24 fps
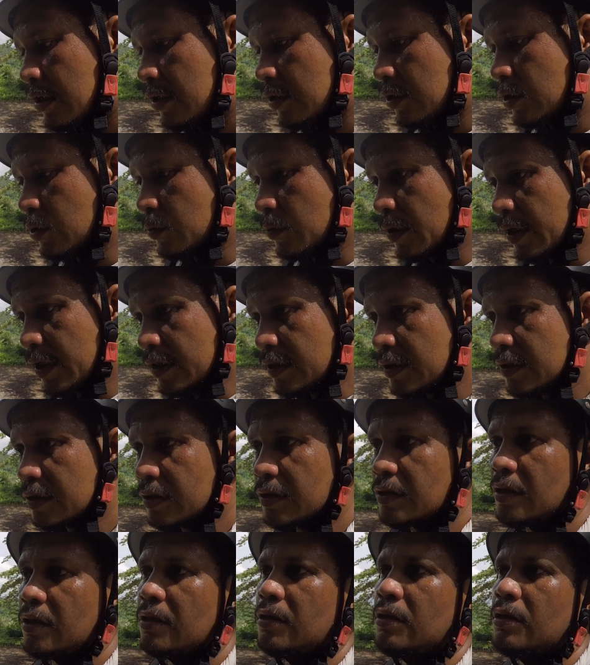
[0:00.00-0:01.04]

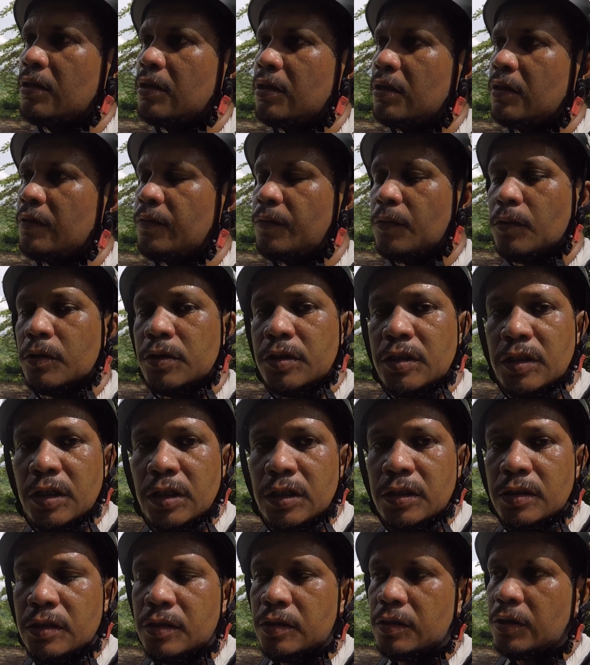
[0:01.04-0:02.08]
US
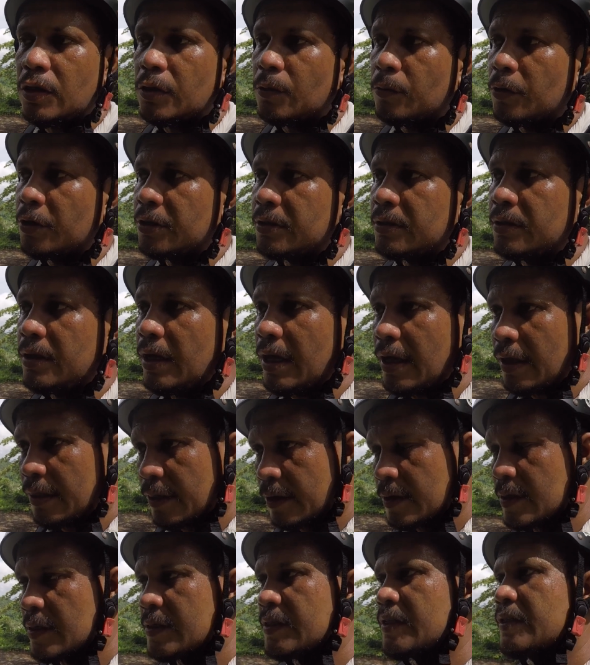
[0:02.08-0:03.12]
forces. There were
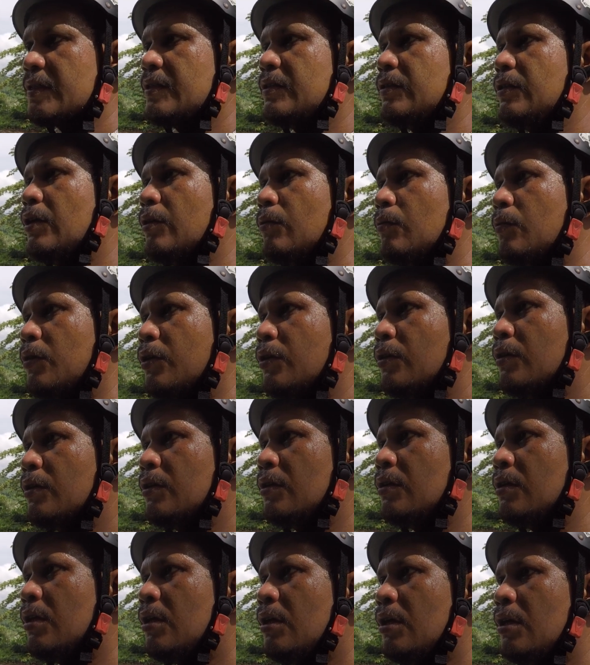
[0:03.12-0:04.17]
deaths. There
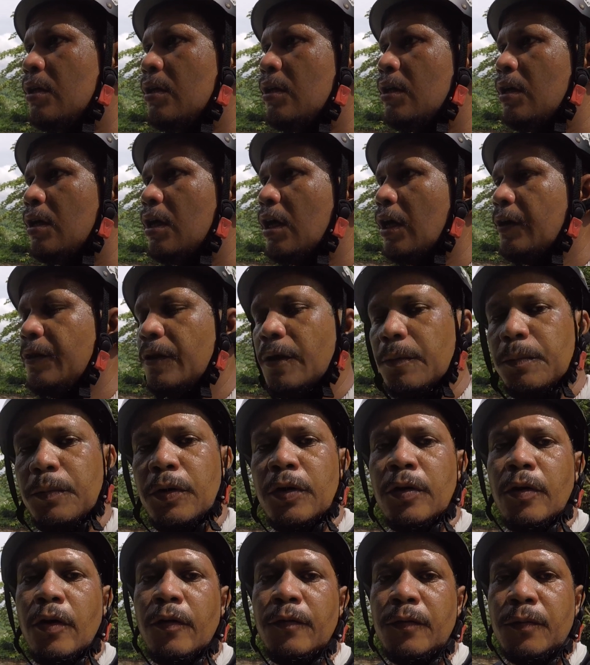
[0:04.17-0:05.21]
were a
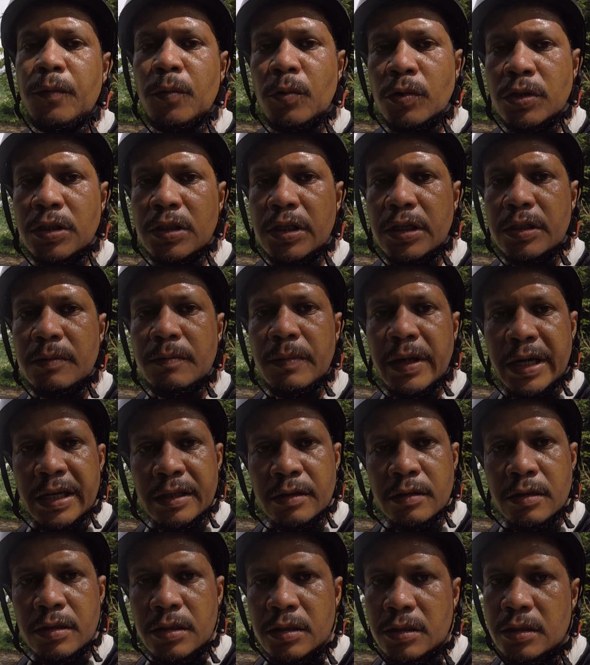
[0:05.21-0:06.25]
number of wounded
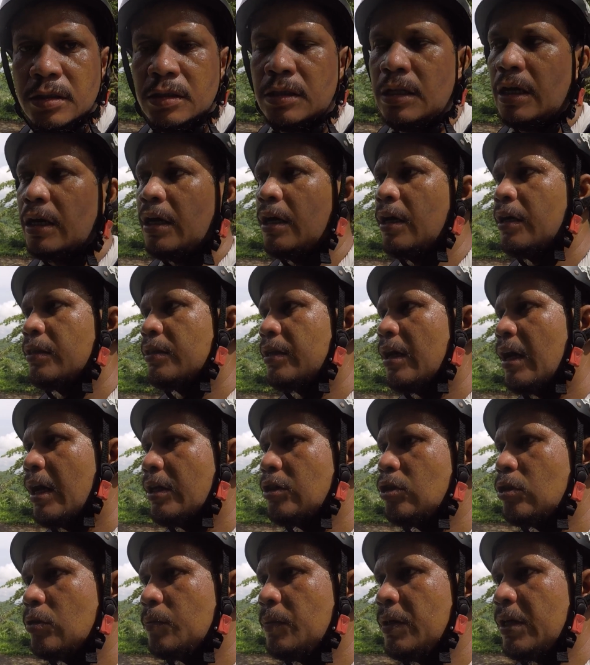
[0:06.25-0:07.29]
men that
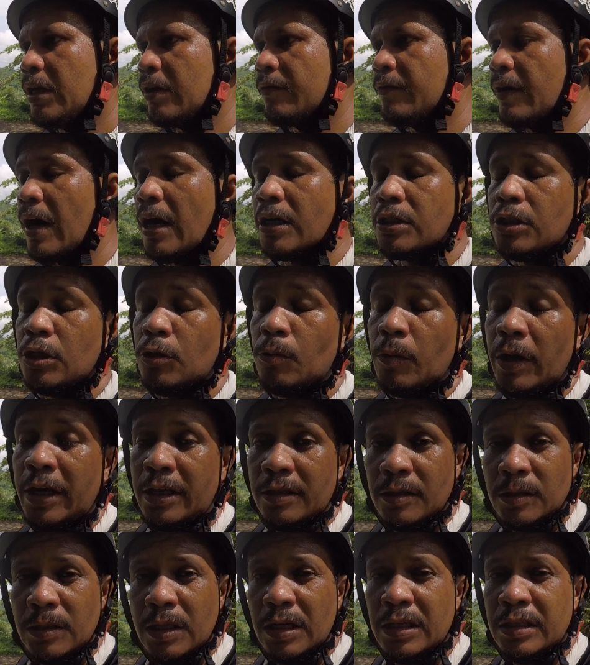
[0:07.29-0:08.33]
had to be
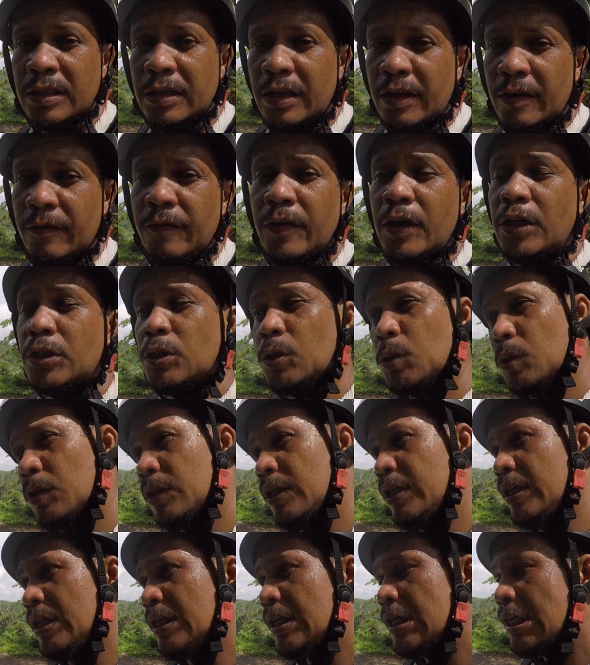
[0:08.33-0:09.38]
evacuated
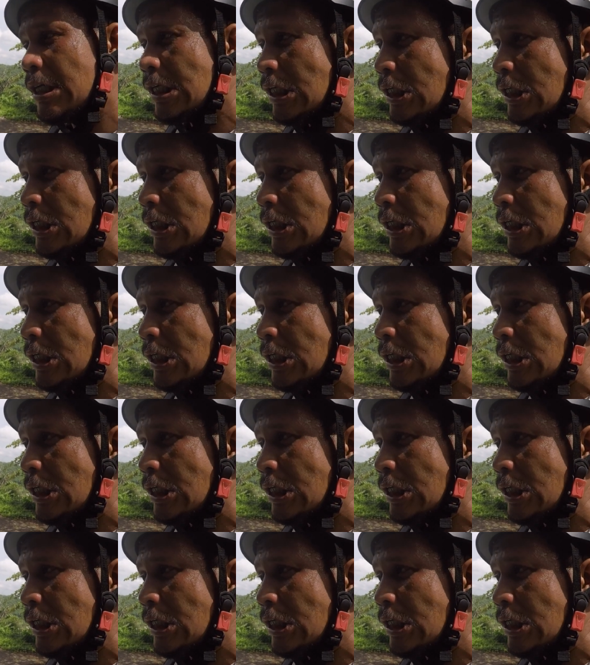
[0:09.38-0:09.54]
eventually.